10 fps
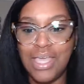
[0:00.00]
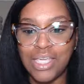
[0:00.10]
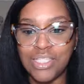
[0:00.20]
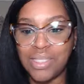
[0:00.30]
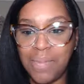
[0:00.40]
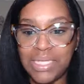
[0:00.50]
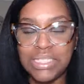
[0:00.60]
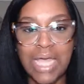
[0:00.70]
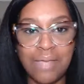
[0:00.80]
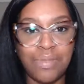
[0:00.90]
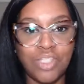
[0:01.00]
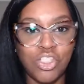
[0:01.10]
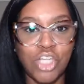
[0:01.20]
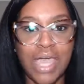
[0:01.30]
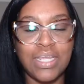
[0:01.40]
Can somebody type in the
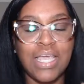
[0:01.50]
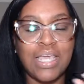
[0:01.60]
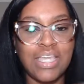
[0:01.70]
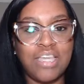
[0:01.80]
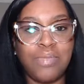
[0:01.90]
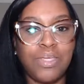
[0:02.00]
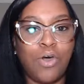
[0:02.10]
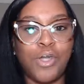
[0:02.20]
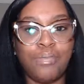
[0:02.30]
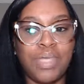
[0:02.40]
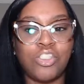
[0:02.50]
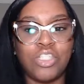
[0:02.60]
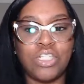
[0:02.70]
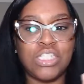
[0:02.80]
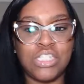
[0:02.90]
chat? Email
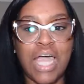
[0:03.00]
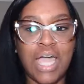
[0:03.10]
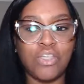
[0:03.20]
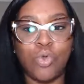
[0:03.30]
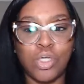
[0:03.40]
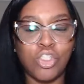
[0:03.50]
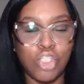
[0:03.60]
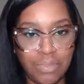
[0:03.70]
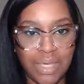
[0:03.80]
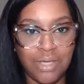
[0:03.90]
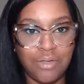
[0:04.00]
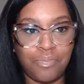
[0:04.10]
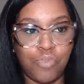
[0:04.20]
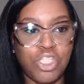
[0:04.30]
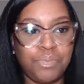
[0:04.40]
automation is not your Gmail.
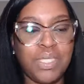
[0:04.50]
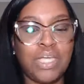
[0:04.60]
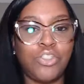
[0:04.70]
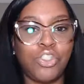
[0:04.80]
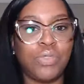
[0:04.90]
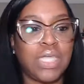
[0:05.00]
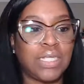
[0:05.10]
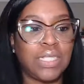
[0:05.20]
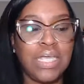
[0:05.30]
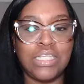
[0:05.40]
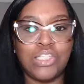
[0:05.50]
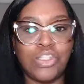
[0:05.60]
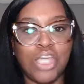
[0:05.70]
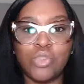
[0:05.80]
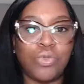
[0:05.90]
Just because you can
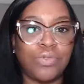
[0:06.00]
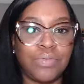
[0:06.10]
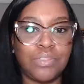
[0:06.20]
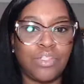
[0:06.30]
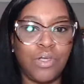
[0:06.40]
schedule,